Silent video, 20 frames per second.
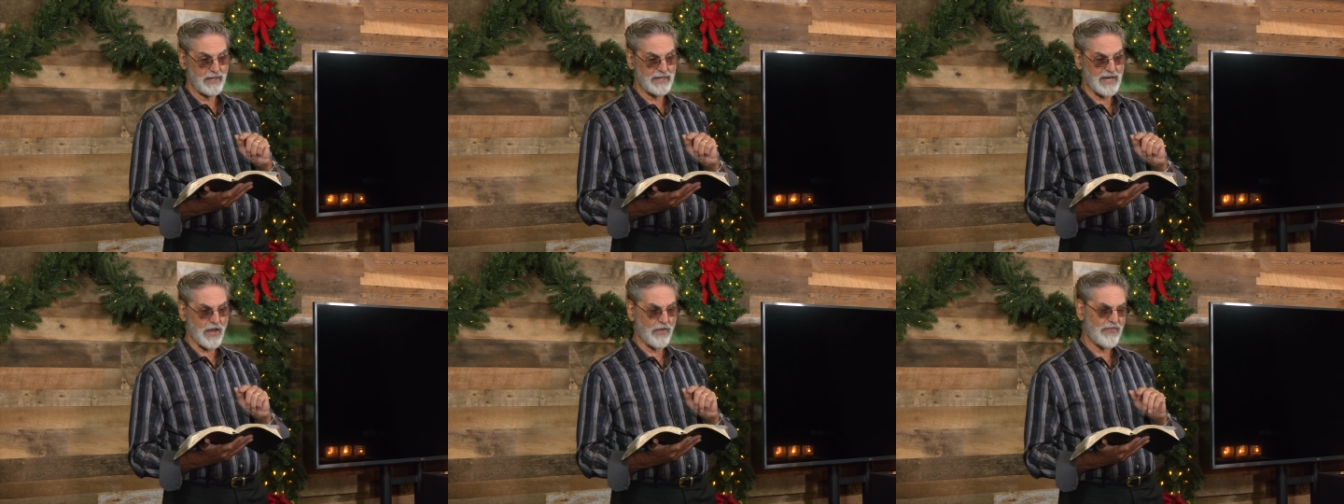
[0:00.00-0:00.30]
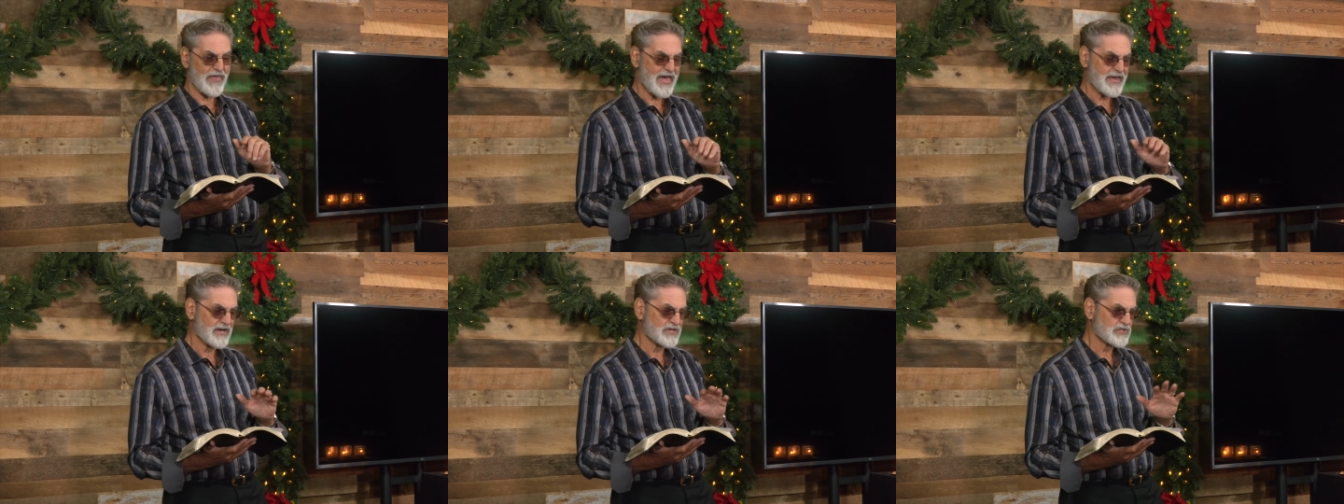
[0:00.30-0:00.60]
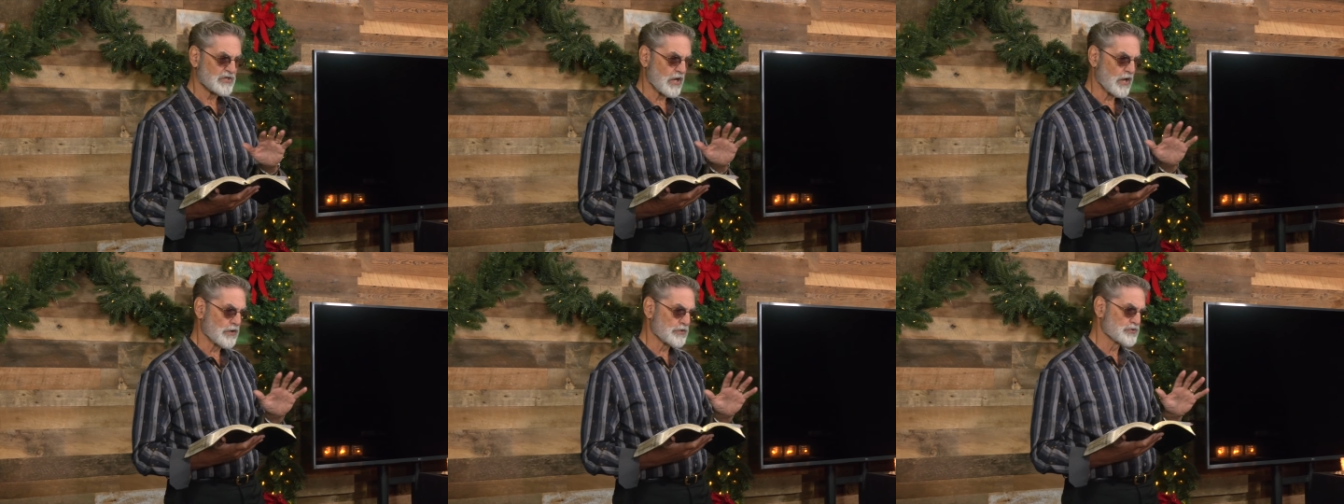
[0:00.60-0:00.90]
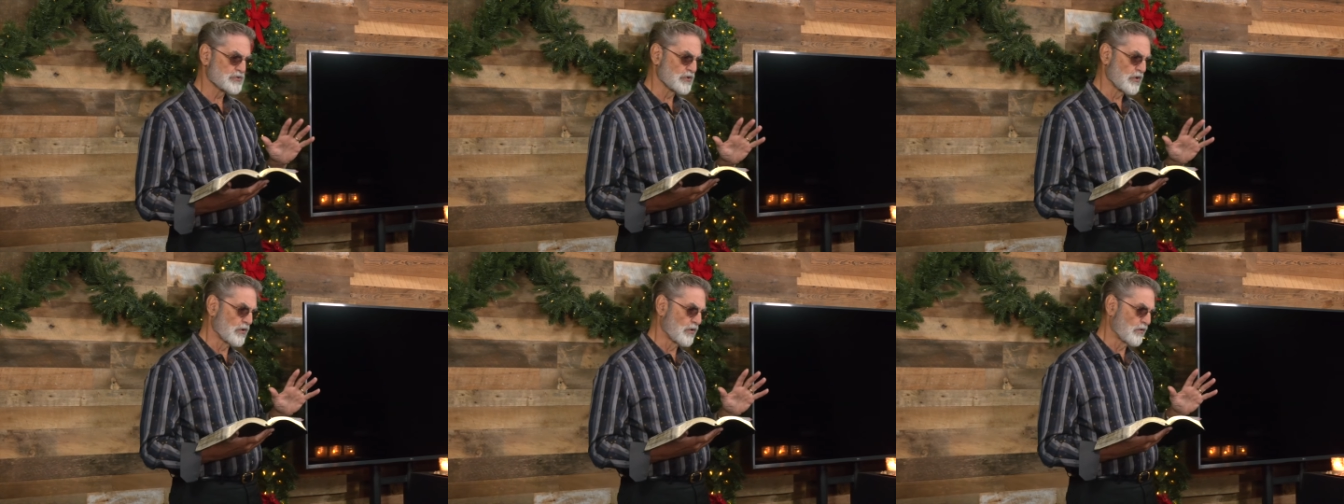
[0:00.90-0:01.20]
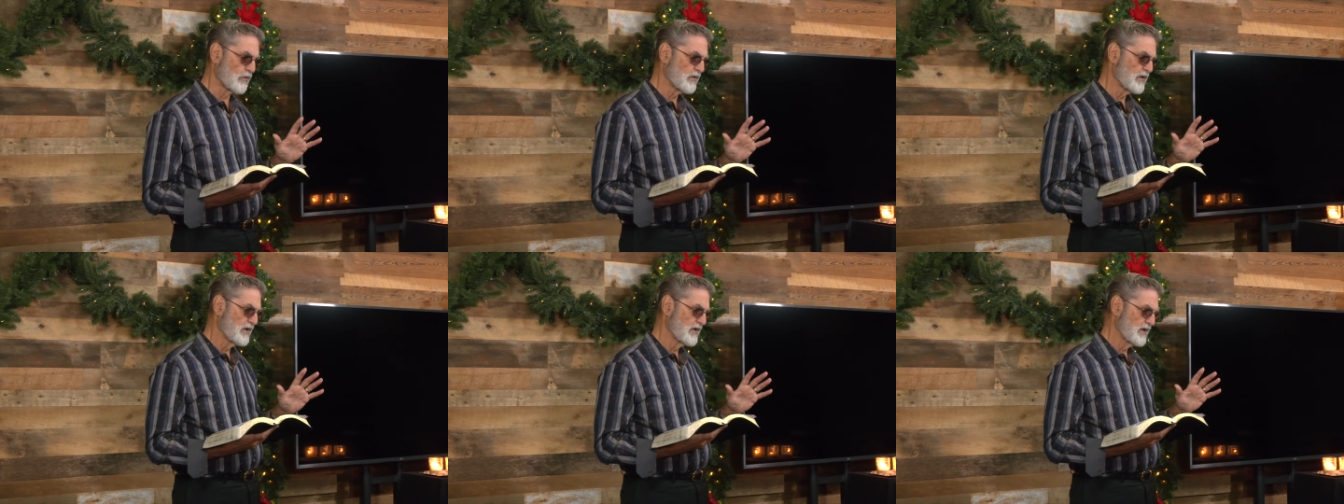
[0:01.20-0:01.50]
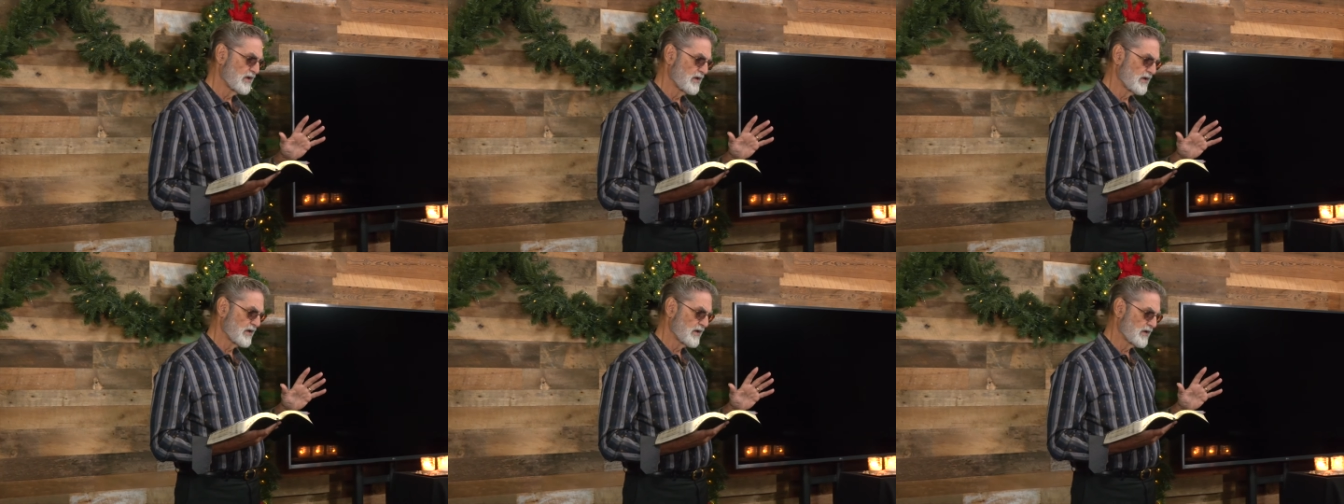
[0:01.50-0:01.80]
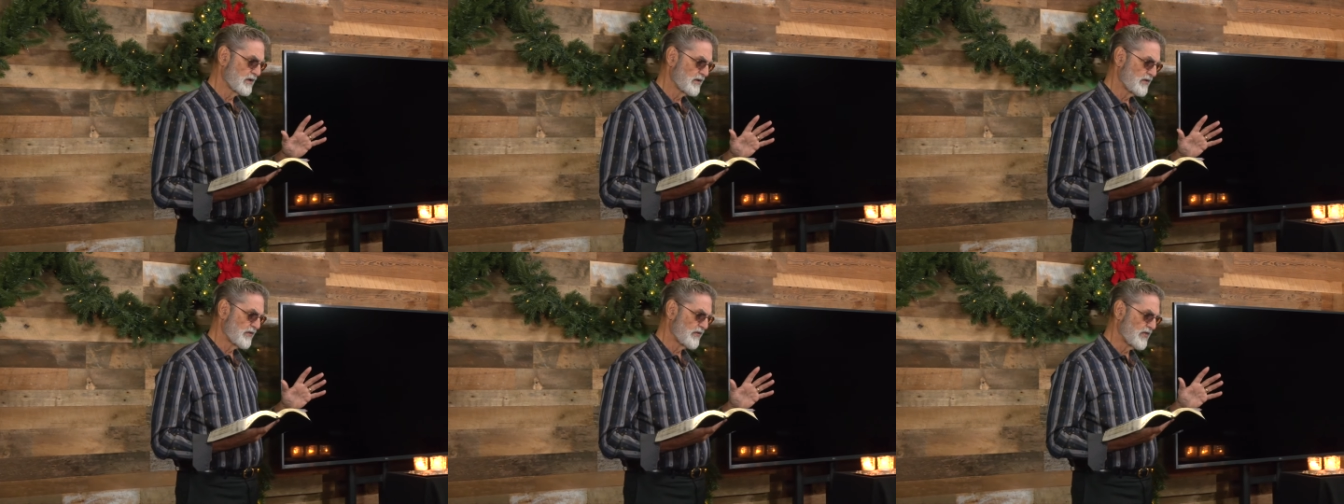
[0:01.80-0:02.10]
Now that is also
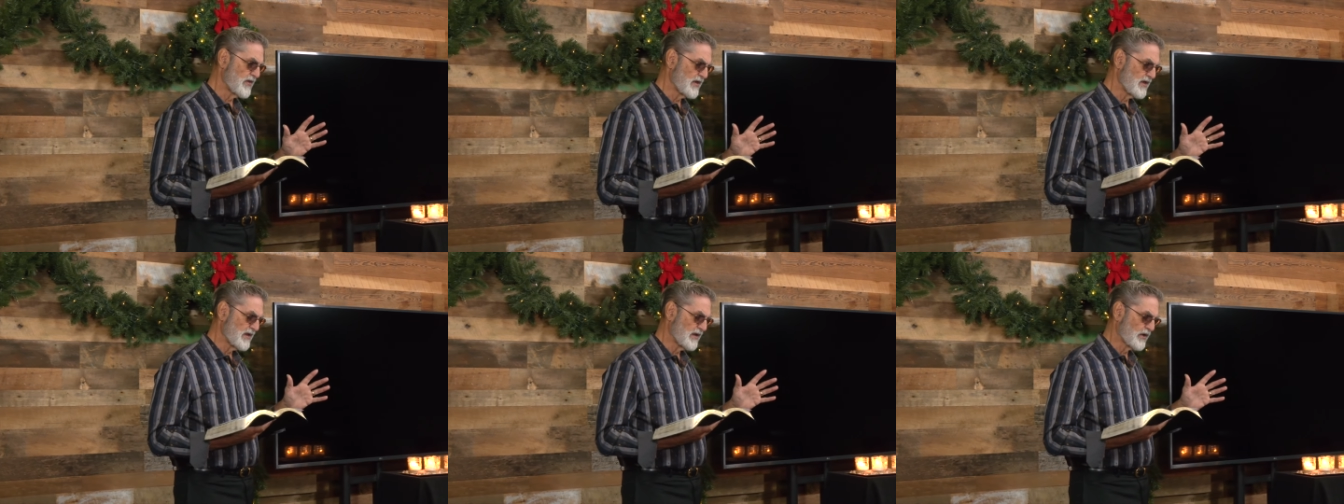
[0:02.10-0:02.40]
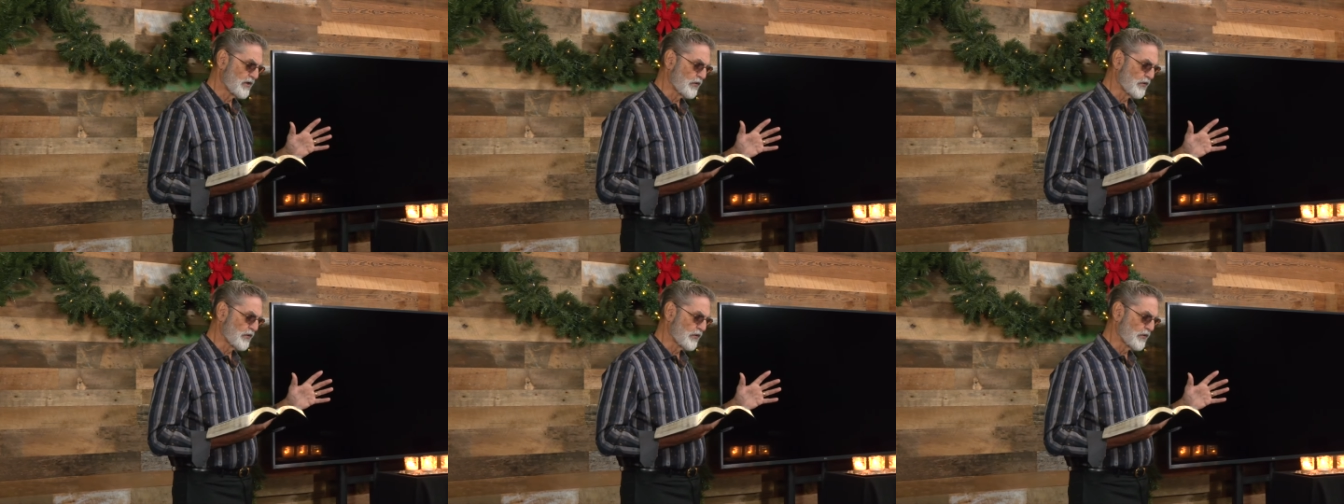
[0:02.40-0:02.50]
the